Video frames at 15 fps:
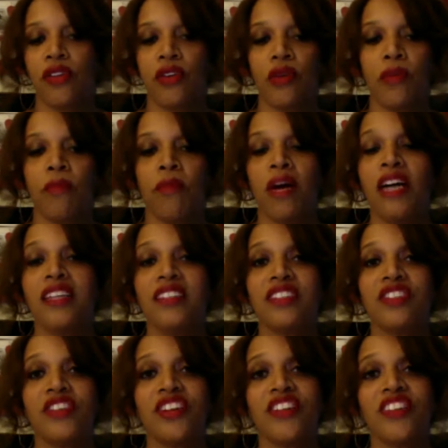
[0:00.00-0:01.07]
you know,
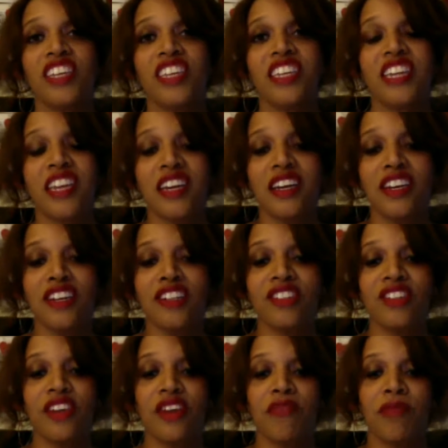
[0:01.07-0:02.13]
months or even
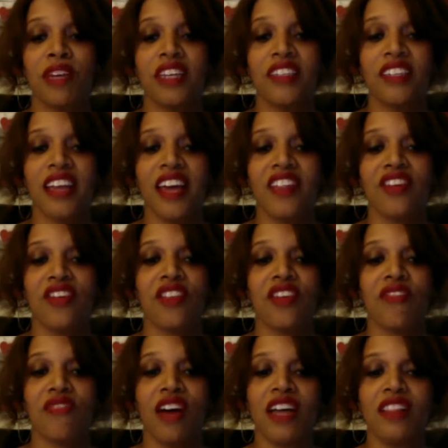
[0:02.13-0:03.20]
years of being together,
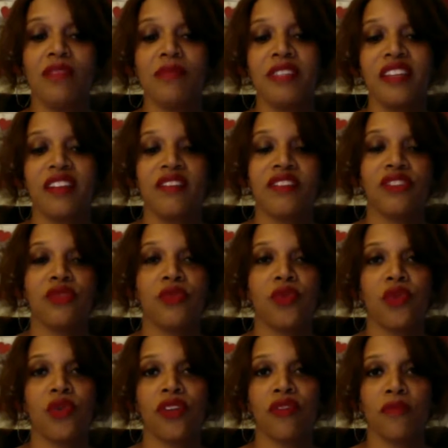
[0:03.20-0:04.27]
they find themselves in the
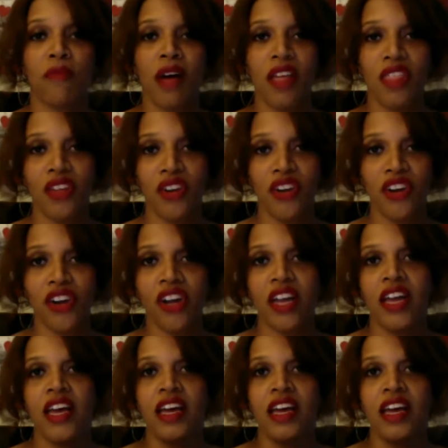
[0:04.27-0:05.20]
role of mother,